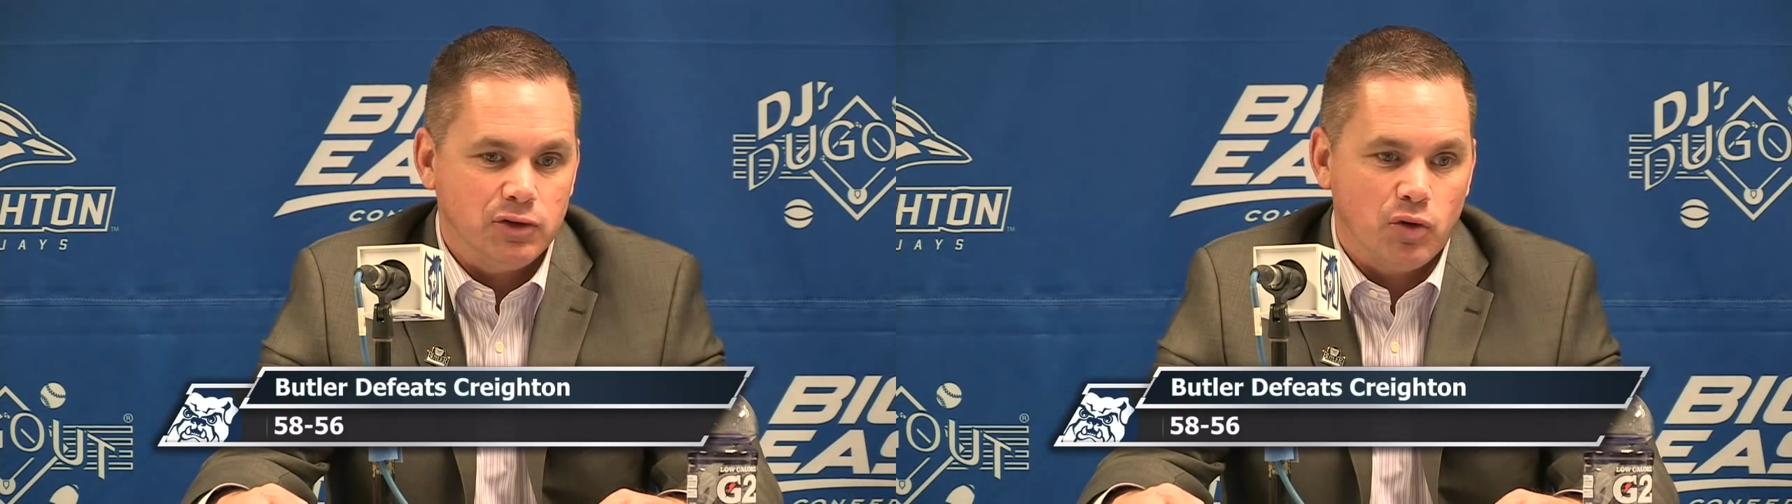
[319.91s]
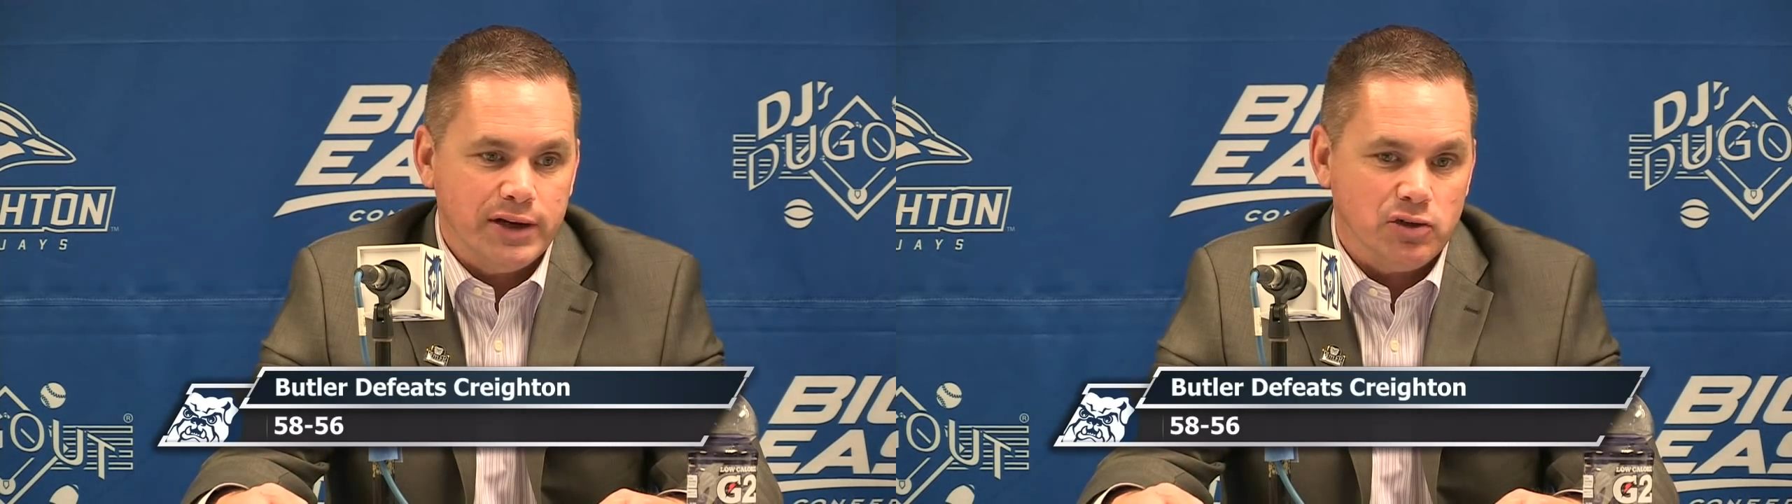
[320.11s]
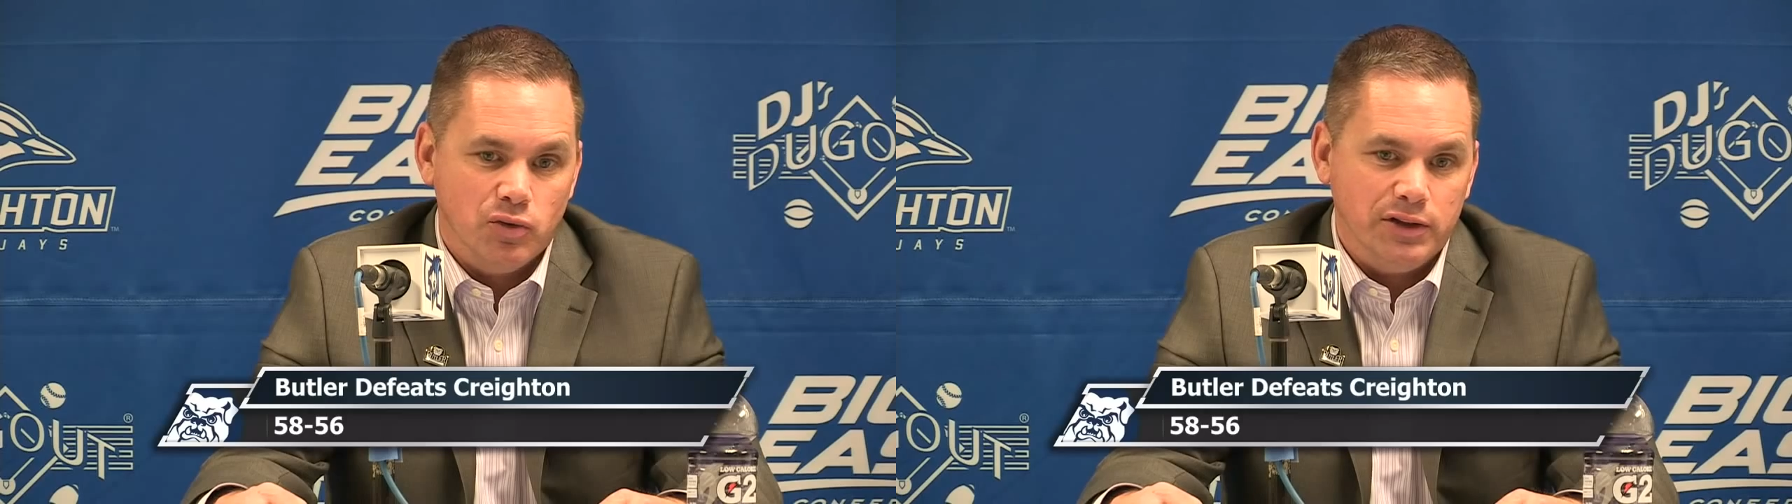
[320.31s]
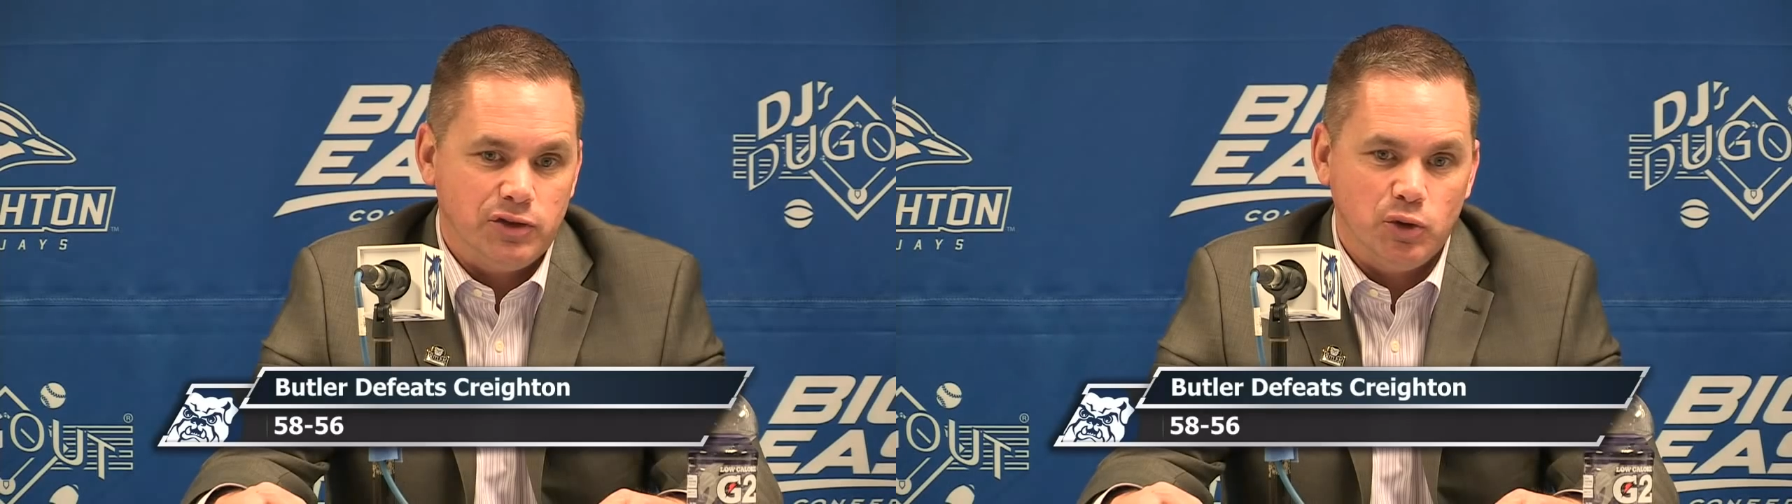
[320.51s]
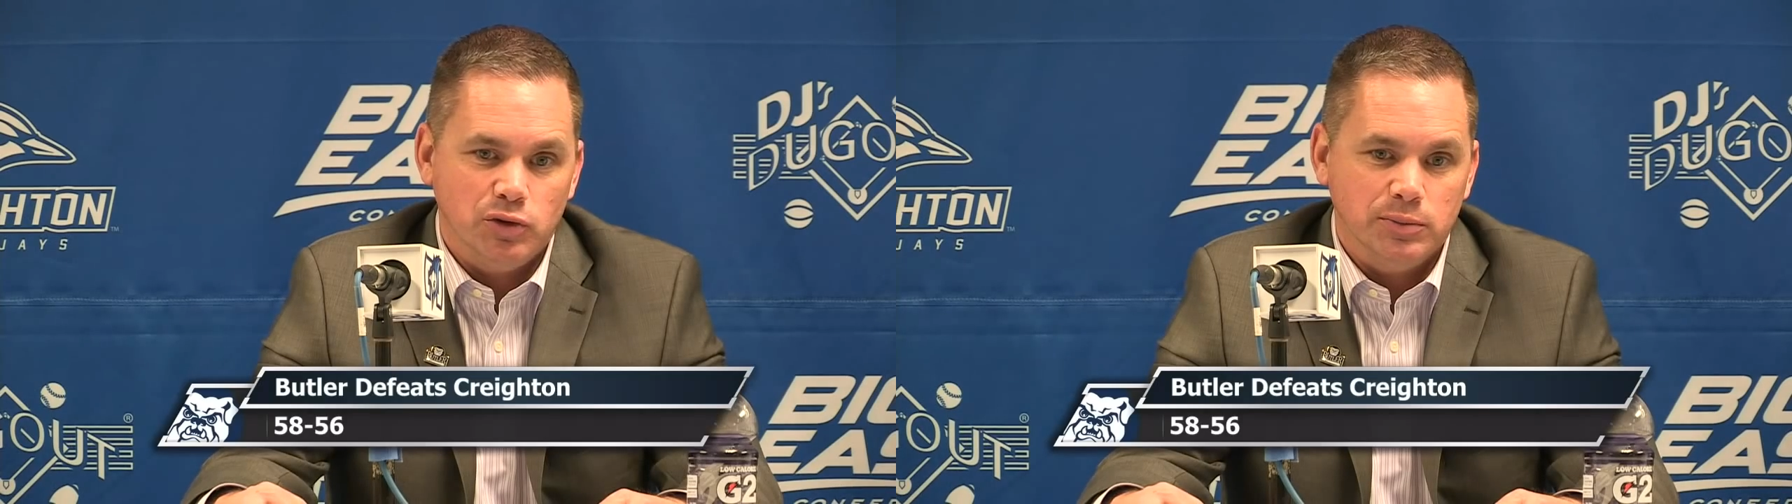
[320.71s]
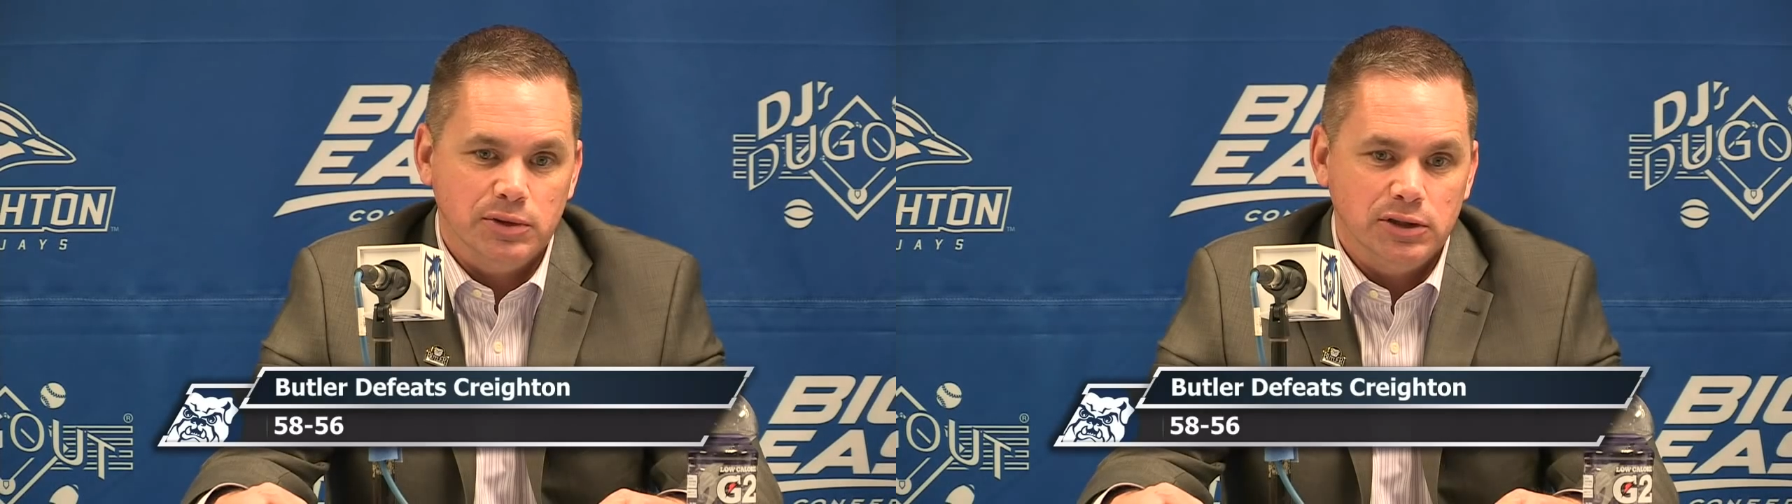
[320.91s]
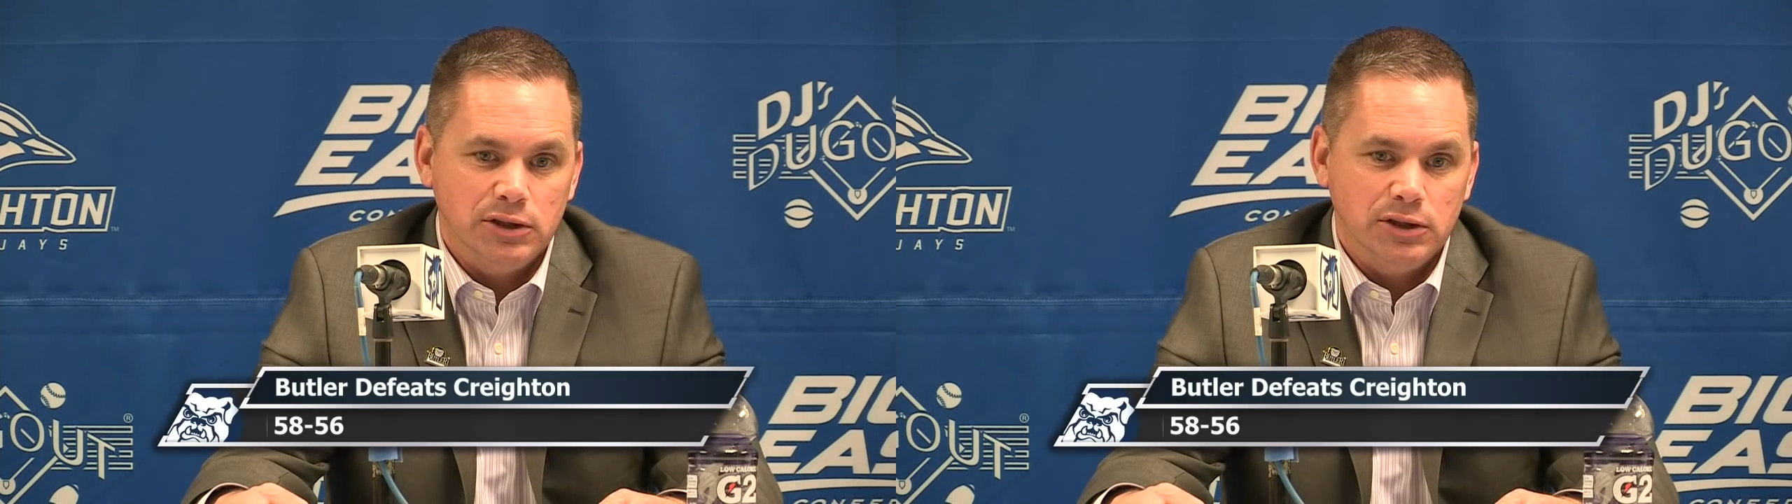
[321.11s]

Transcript: a great grit to them,